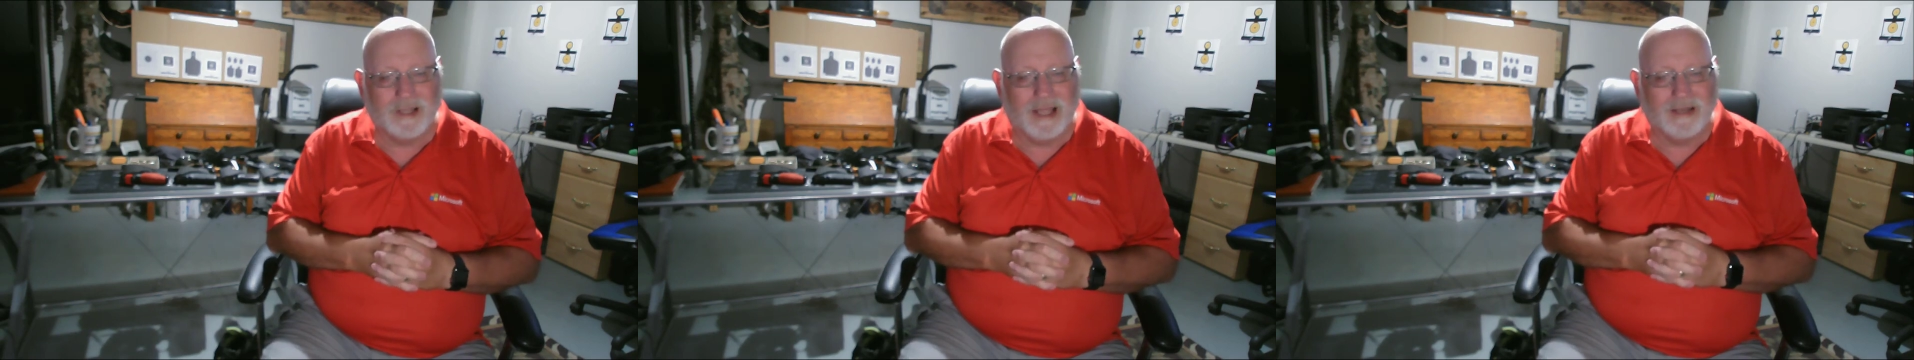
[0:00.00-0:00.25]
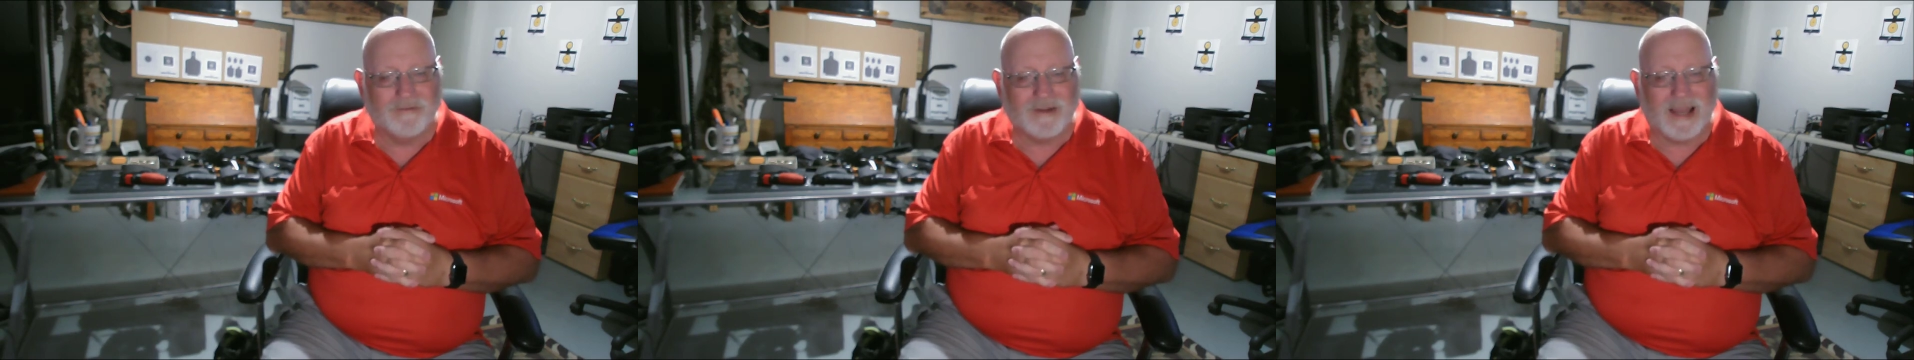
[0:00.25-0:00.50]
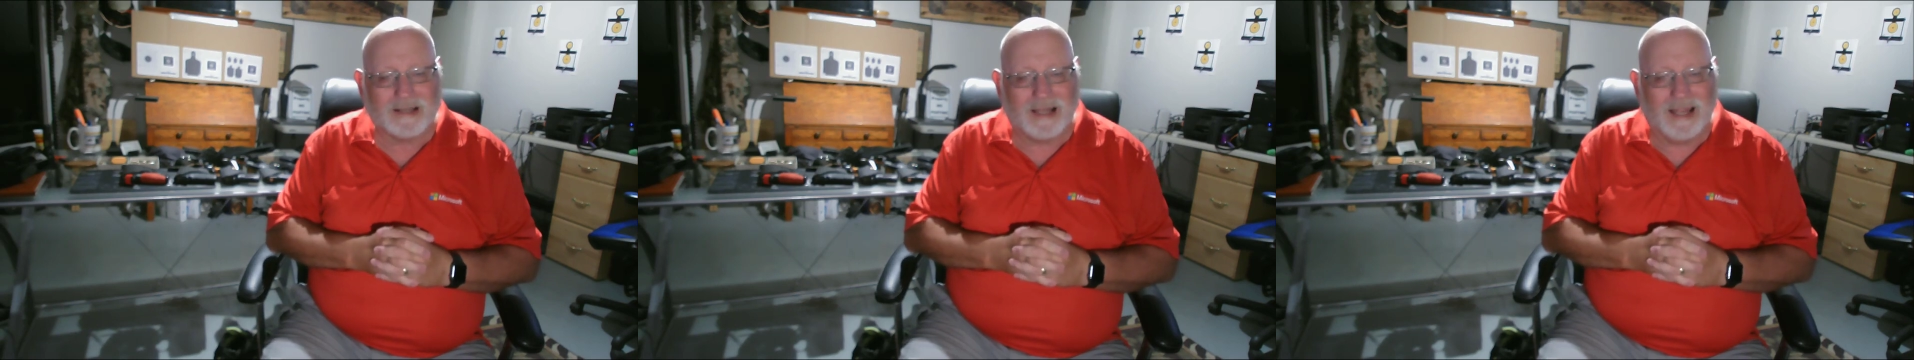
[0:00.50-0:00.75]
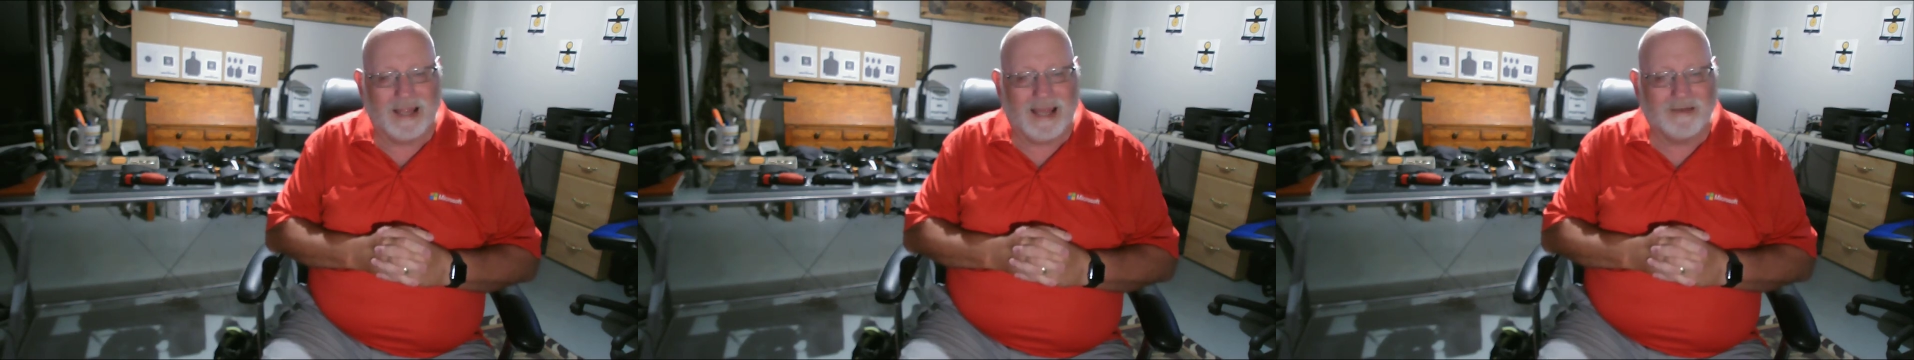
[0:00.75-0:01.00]
And in fact,
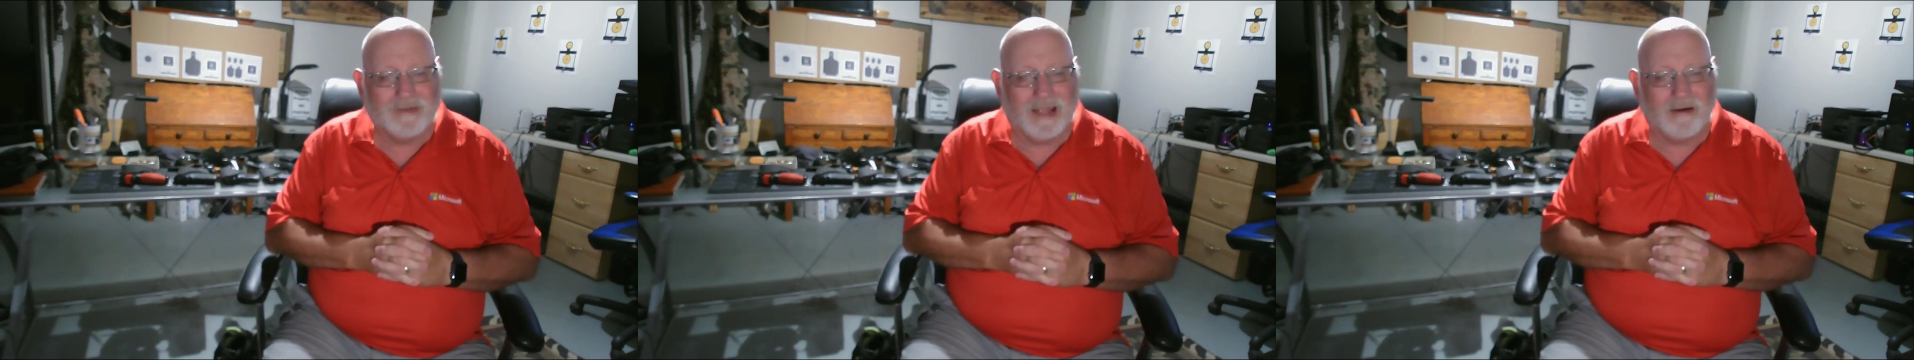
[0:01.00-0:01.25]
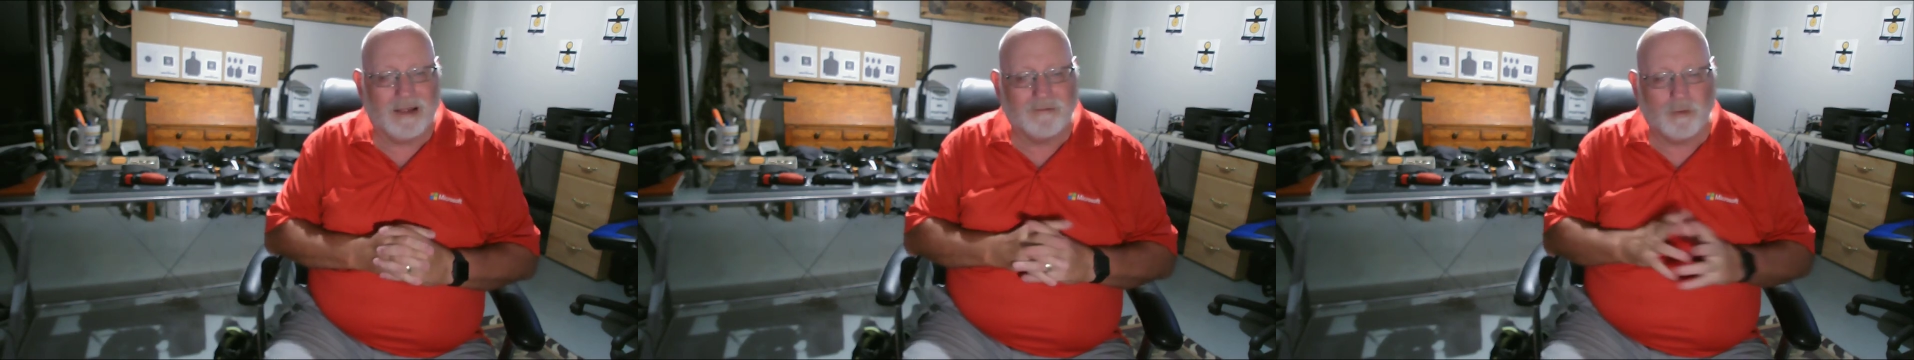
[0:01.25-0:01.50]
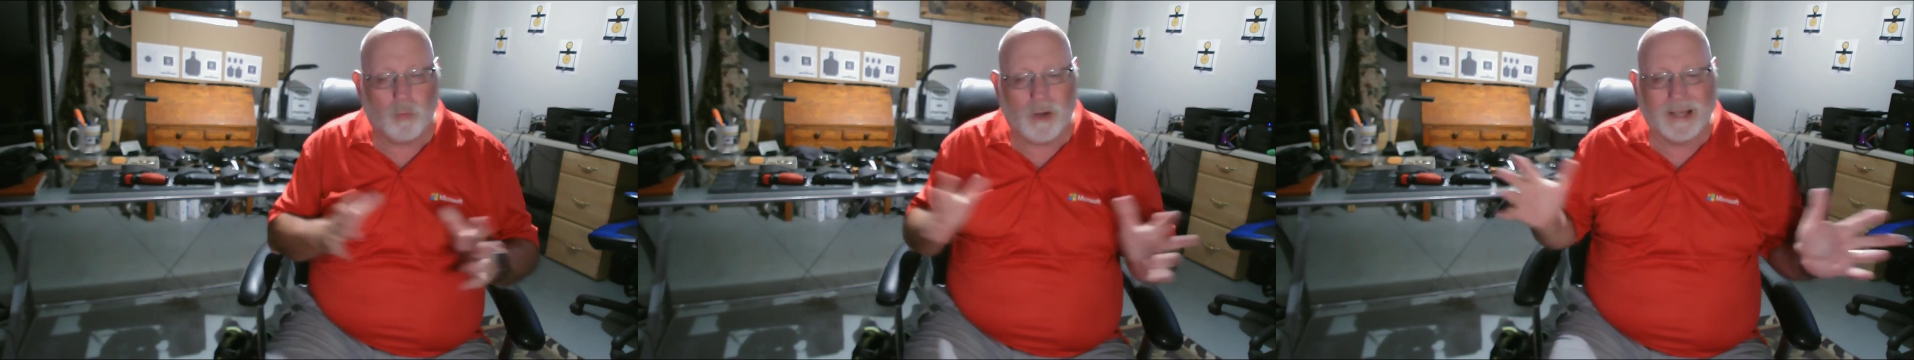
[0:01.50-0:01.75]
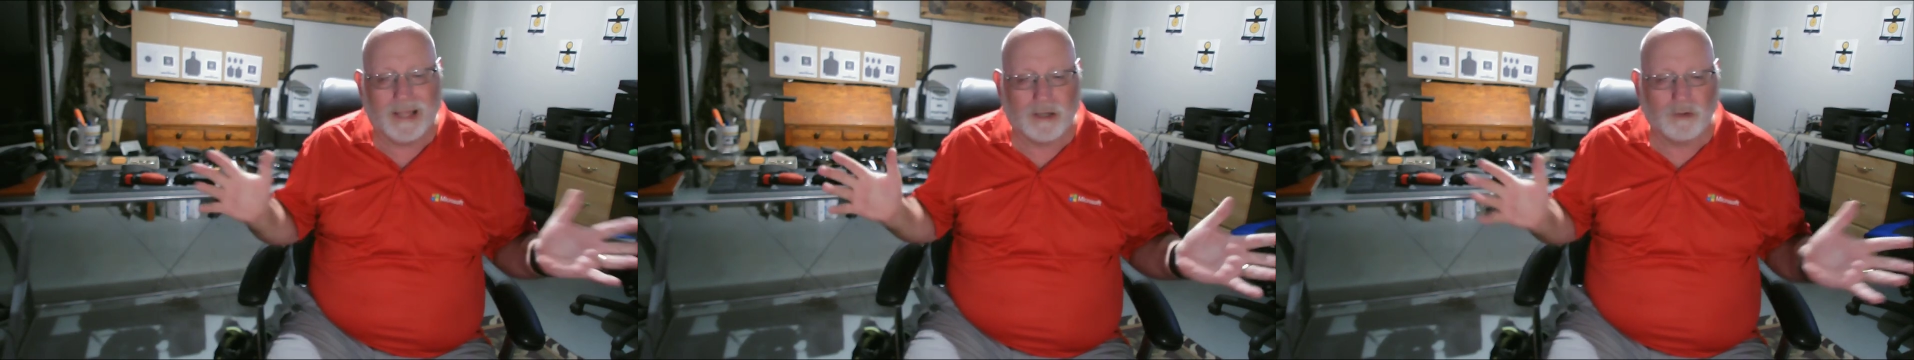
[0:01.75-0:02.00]
I now have a
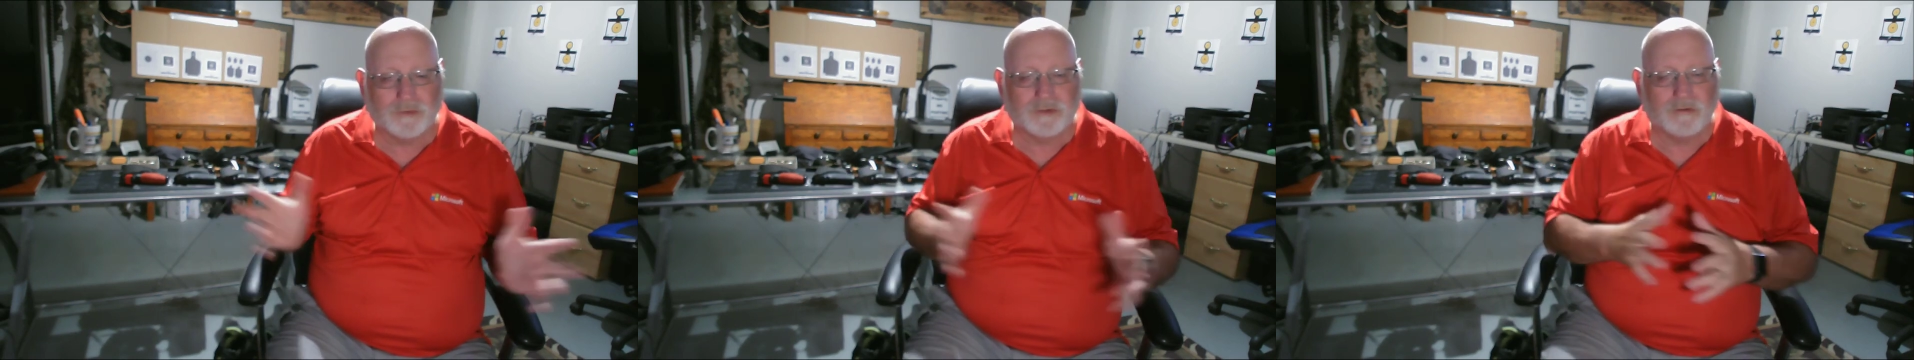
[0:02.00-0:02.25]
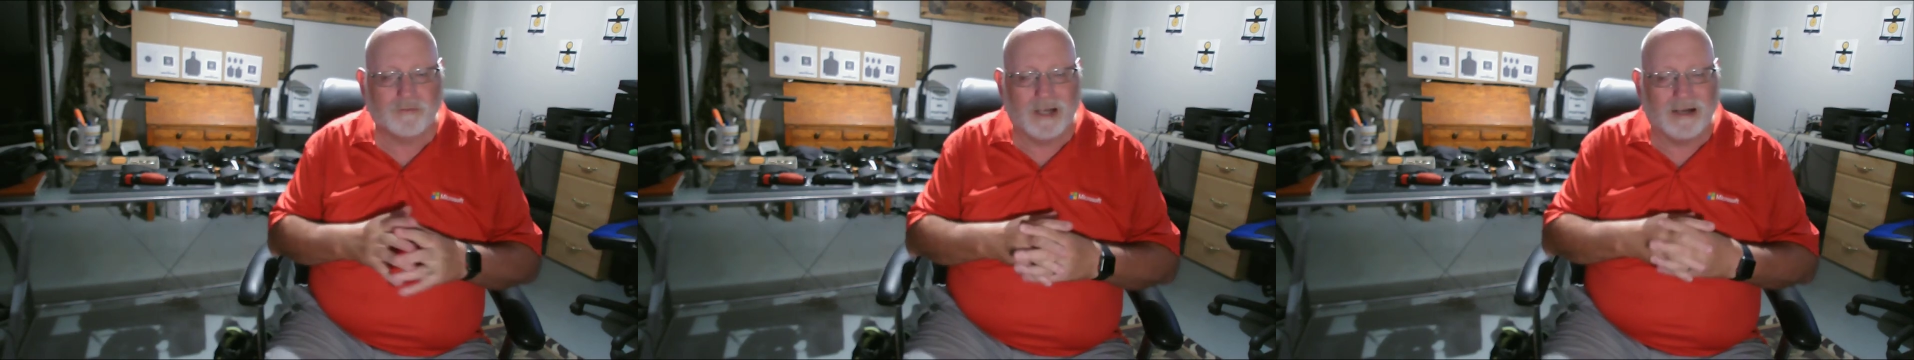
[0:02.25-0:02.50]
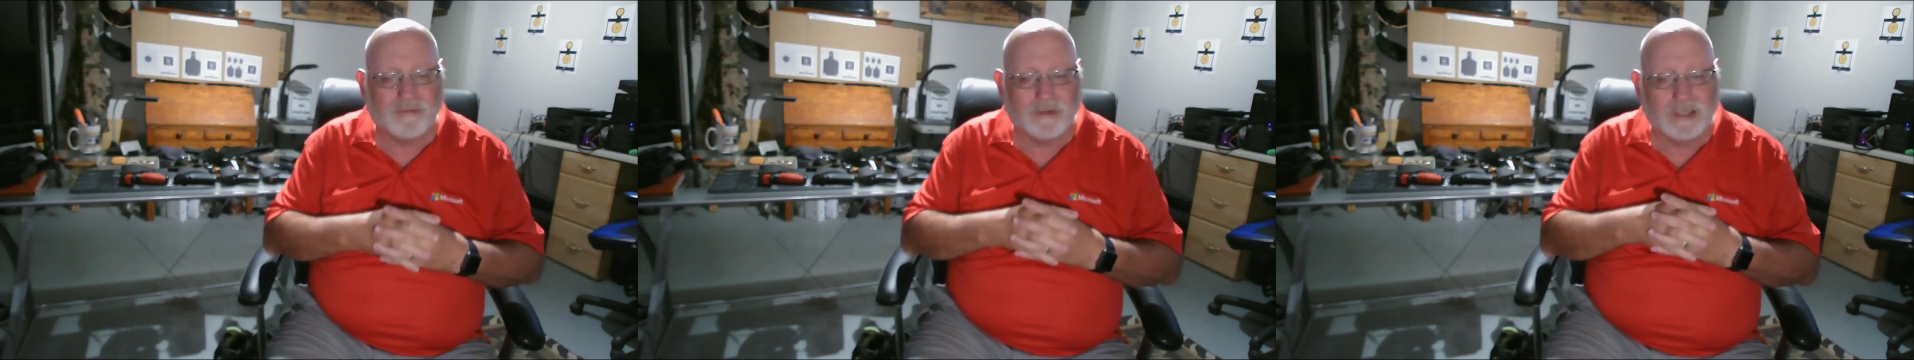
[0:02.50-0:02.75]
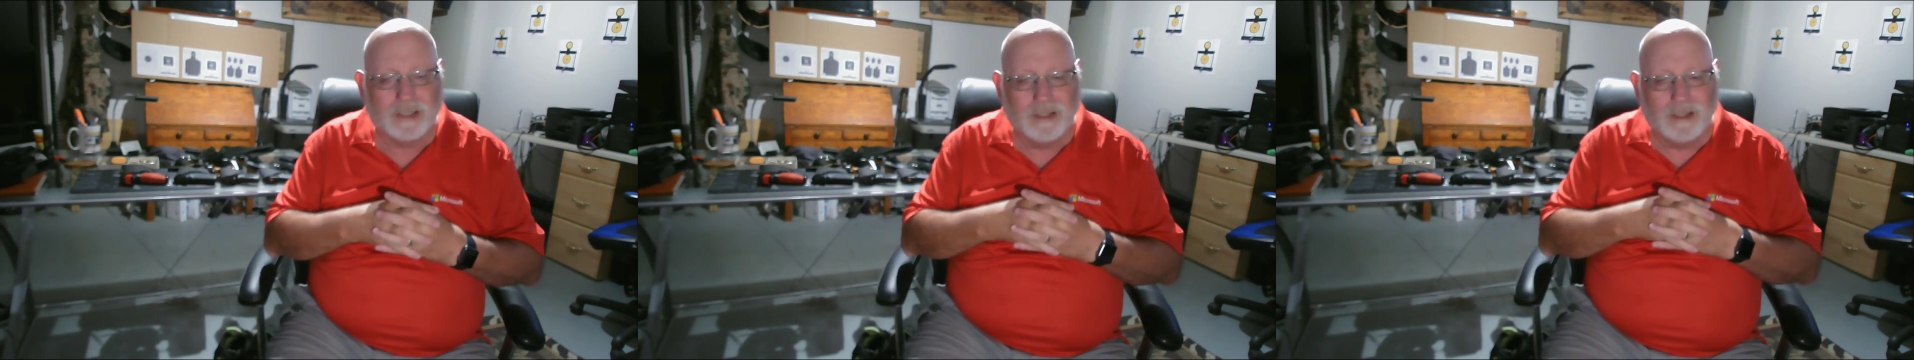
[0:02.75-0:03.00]
white hat holster for every